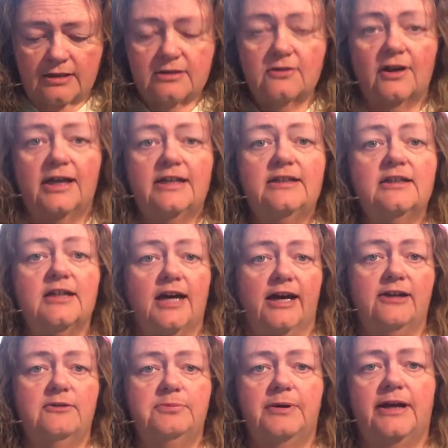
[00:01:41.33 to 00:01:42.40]
So I had a
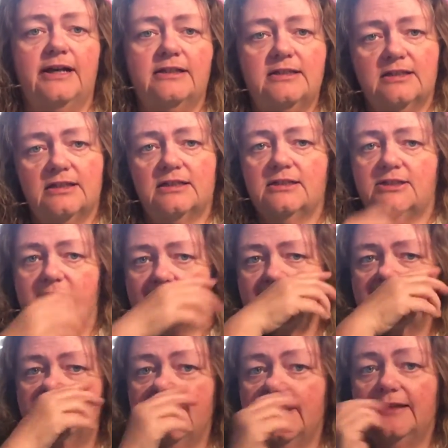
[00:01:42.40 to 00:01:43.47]
chiropractic
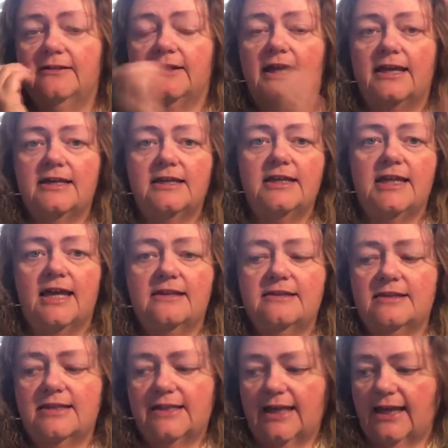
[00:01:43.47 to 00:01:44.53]
adjustment
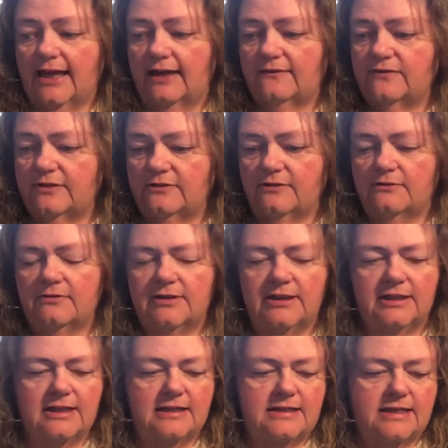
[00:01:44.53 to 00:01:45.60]
yesterday afternoon,
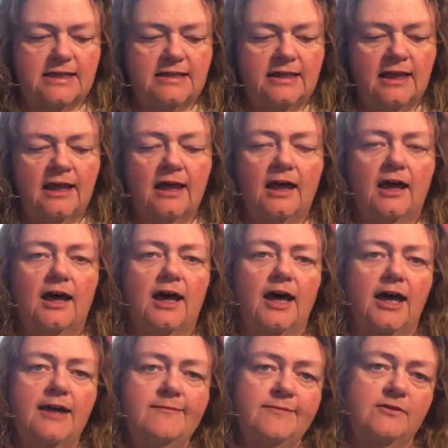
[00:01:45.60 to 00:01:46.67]
and I said,
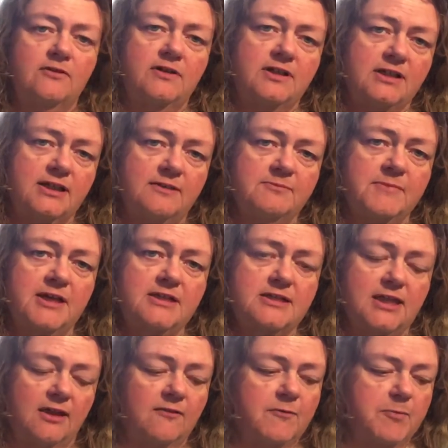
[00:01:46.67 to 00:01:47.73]
I am going to give
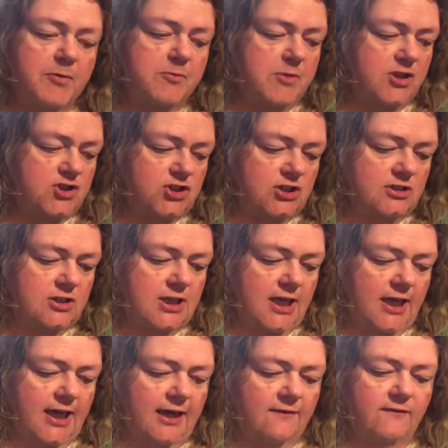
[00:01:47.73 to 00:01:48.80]
myself permission to
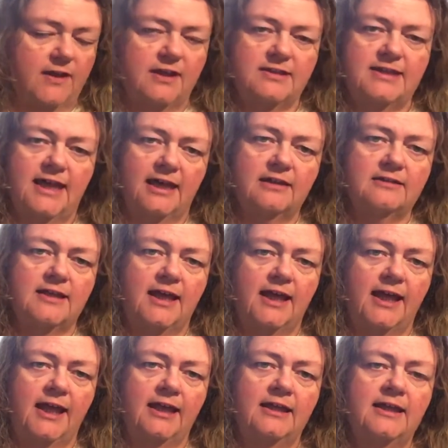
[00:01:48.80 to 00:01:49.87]
have a down
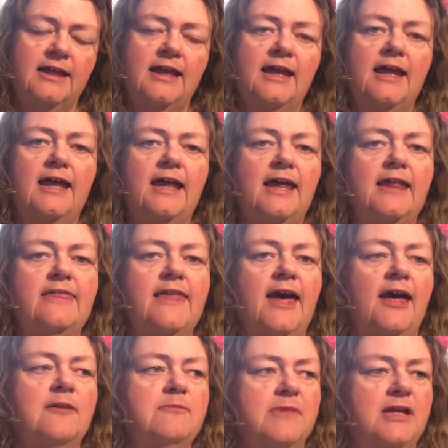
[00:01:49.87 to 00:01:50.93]
day. And
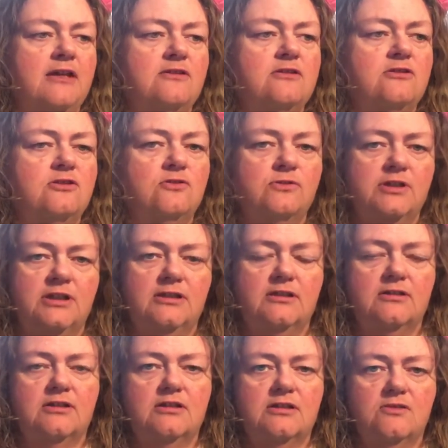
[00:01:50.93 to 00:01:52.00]
that means doing
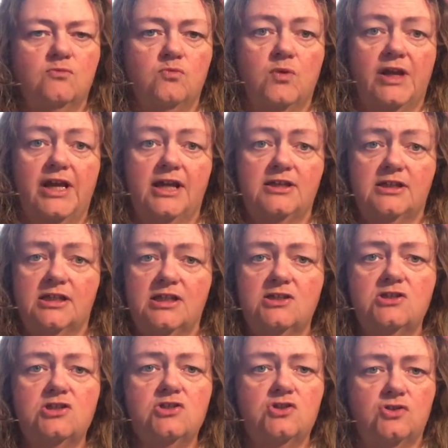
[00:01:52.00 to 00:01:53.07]
what I need
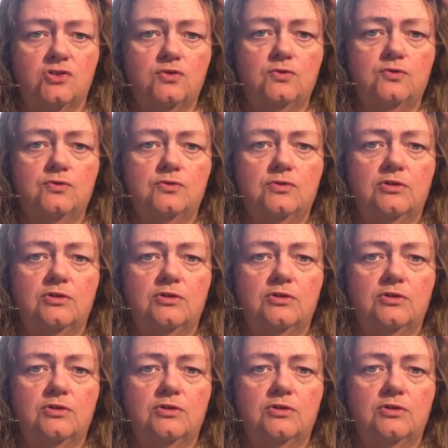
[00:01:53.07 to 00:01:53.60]
to do,